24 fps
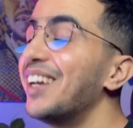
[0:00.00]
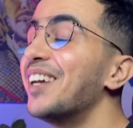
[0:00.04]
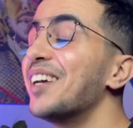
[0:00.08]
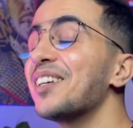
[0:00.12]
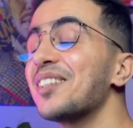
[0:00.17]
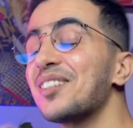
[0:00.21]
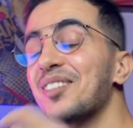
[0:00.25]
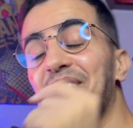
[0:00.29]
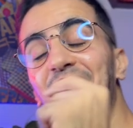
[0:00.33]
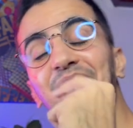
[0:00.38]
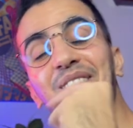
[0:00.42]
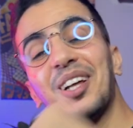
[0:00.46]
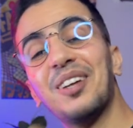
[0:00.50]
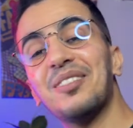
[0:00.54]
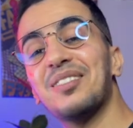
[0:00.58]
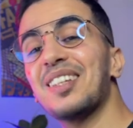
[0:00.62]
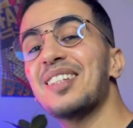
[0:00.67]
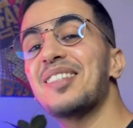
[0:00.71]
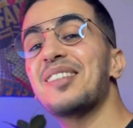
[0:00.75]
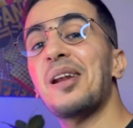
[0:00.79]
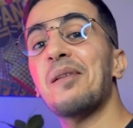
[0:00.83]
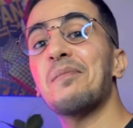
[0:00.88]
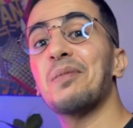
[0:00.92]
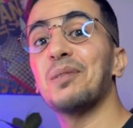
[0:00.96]
Scroll down
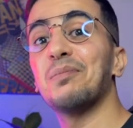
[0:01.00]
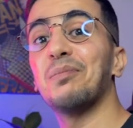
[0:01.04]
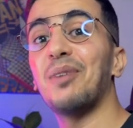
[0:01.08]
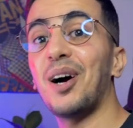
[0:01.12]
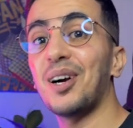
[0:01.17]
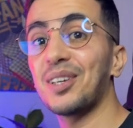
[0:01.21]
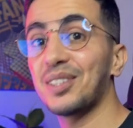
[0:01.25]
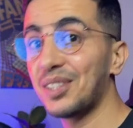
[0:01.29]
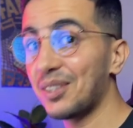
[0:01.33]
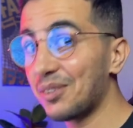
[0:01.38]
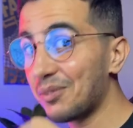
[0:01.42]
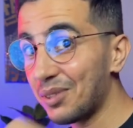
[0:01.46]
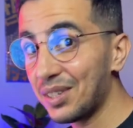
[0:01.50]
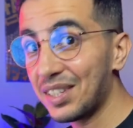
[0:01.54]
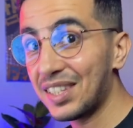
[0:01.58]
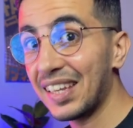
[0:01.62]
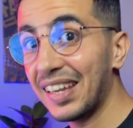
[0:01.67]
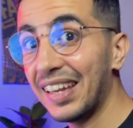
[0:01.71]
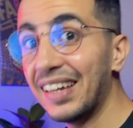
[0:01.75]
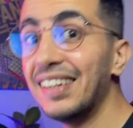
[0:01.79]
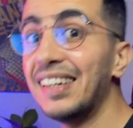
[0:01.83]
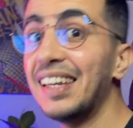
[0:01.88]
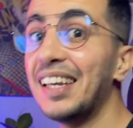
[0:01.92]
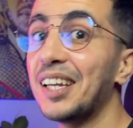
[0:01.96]
description box and we'll see
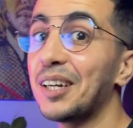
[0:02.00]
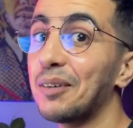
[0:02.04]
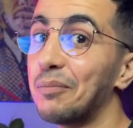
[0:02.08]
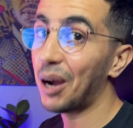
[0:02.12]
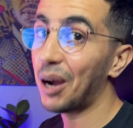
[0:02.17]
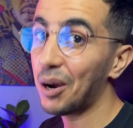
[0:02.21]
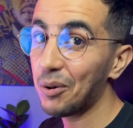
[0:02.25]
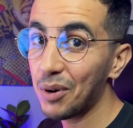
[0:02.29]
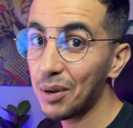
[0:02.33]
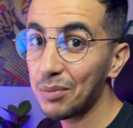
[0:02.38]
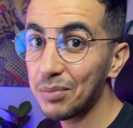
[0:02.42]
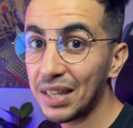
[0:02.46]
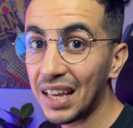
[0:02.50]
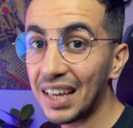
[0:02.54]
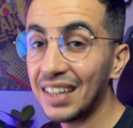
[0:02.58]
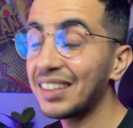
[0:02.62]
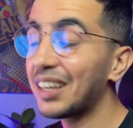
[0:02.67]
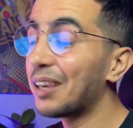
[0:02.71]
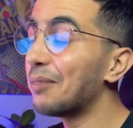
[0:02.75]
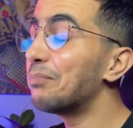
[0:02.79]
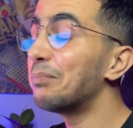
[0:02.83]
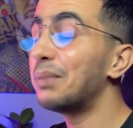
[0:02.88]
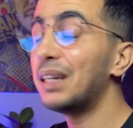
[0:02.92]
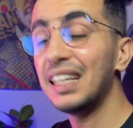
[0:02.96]
a link. website,
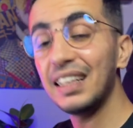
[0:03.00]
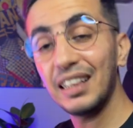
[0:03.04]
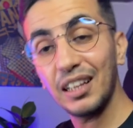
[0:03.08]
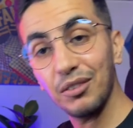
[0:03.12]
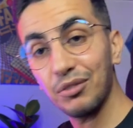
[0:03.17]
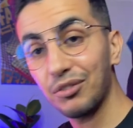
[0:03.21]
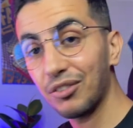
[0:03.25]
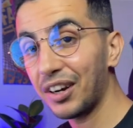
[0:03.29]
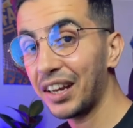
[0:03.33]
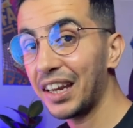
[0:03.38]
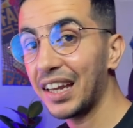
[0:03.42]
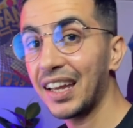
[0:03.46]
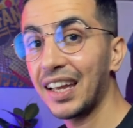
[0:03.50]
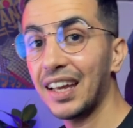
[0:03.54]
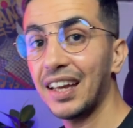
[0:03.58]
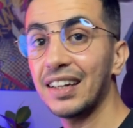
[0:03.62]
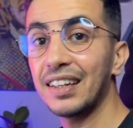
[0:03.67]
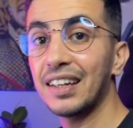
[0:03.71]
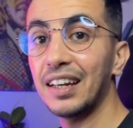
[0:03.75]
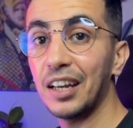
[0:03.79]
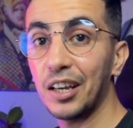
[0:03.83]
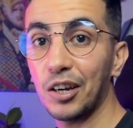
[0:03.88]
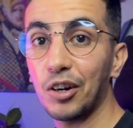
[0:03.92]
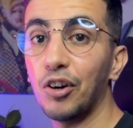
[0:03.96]
completely free again,
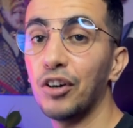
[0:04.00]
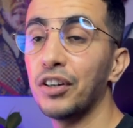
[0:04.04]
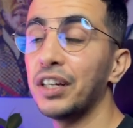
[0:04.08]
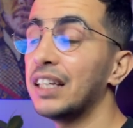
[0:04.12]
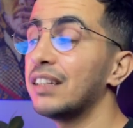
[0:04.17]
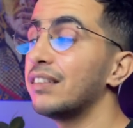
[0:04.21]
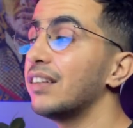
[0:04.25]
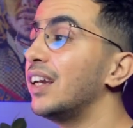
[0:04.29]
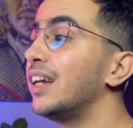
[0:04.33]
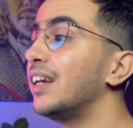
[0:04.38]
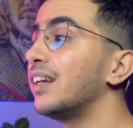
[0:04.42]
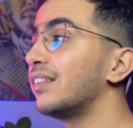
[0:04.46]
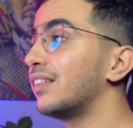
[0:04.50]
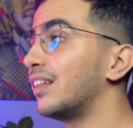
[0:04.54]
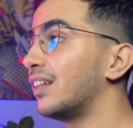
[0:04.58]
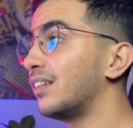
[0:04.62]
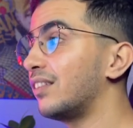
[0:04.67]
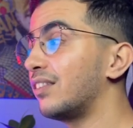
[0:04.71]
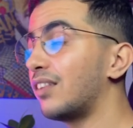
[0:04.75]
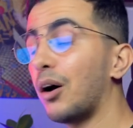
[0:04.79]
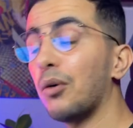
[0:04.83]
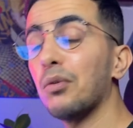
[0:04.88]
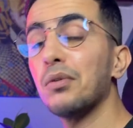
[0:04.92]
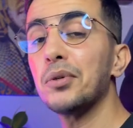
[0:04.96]
click on it, then
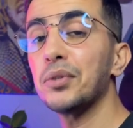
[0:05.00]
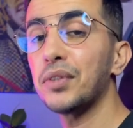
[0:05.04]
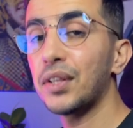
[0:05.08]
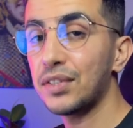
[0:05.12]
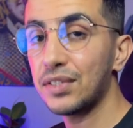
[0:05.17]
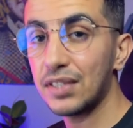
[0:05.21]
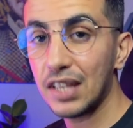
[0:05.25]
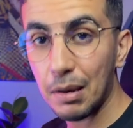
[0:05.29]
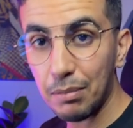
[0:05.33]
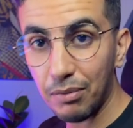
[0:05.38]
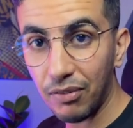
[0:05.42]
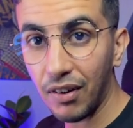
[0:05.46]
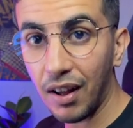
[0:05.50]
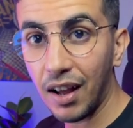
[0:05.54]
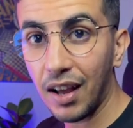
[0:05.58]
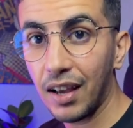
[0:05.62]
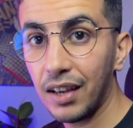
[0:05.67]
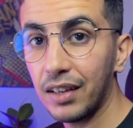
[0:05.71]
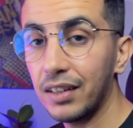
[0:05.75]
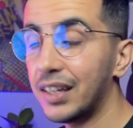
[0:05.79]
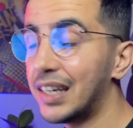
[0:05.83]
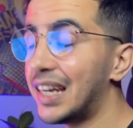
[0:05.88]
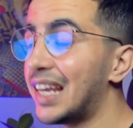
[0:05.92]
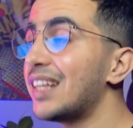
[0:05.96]
download a zip
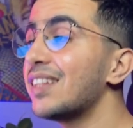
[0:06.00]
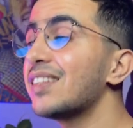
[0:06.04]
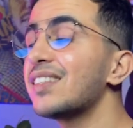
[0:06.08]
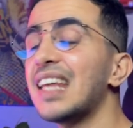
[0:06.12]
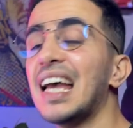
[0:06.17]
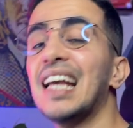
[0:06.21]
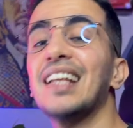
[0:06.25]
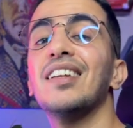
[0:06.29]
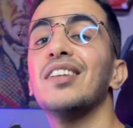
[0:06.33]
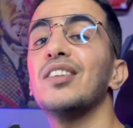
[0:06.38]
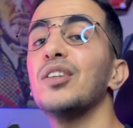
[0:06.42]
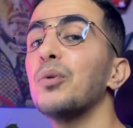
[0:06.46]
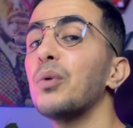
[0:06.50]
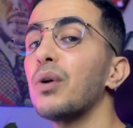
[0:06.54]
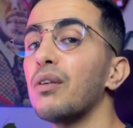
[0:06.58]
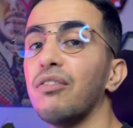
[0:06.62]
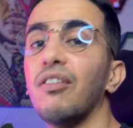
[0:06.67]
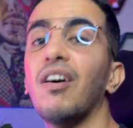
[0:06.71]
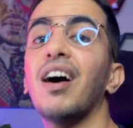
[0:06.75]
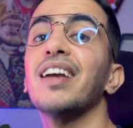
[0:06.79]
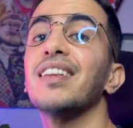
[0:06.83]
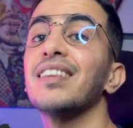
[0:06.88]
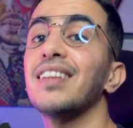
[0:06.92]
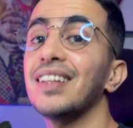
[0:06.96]
file, and inside it you will
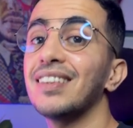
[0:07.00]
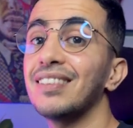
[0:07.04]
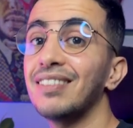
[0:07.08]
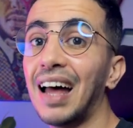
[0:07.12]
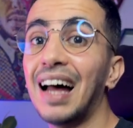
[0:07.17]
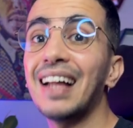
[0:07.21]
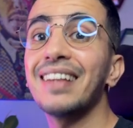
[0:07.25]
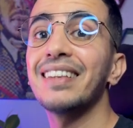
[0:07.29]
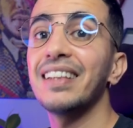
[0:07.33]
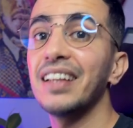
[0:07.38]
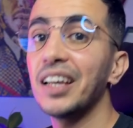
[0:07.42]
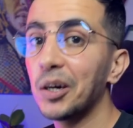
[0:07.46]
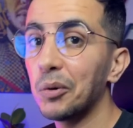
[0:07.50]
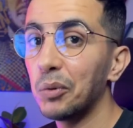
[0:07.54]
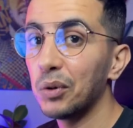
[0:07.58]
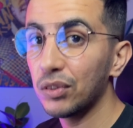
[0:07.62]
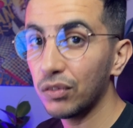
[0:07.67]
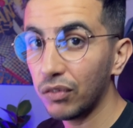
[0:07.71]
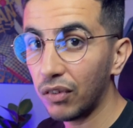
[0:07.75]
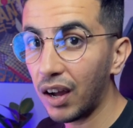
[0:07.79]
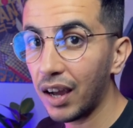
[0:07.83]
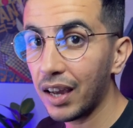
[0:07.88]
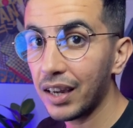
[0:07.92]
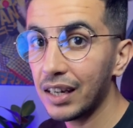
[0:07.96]
find that .liquid
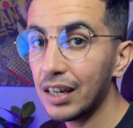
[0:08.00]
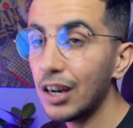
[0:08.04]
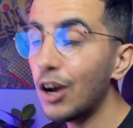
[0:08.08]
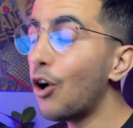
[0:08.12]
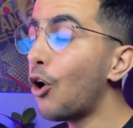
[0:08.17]
file.